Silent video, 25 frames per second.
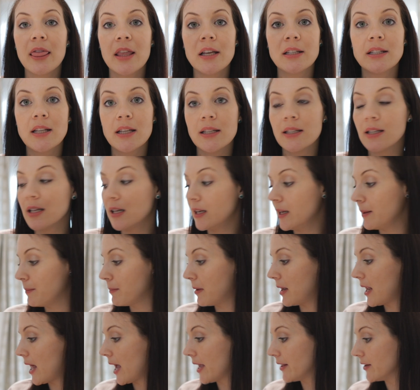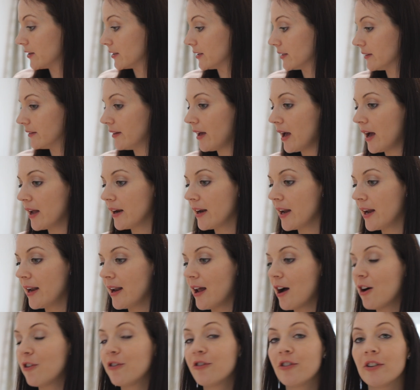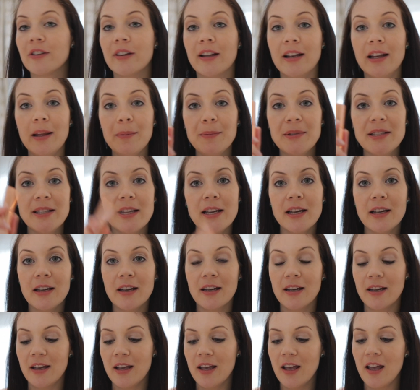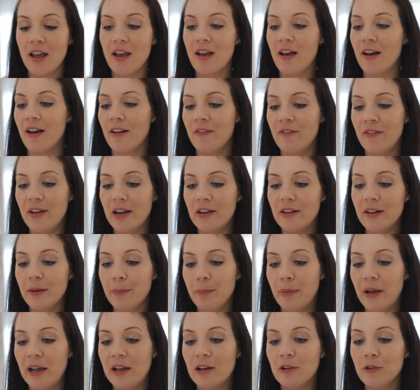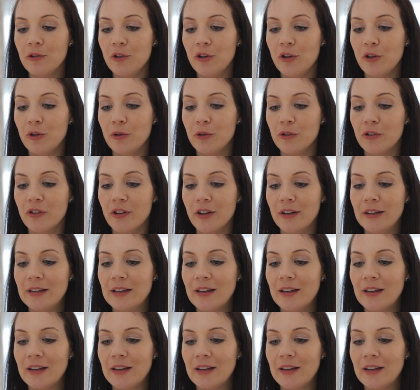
This is the lip liner done. And now for the lipstick, a very pale nude.